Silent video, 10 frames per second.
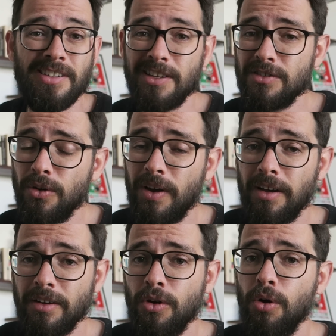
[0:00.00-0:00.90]
doesn't know
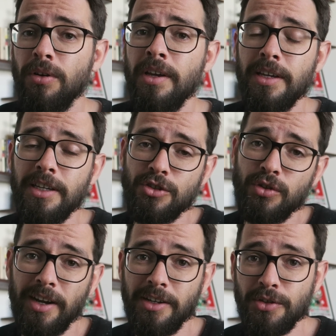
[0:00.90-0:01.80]
how to code. He
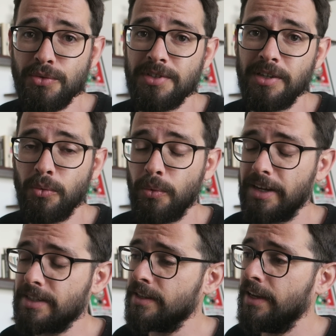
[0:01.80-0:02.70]
tried using
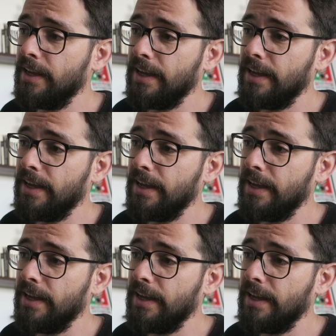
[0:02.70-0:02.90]
Wix.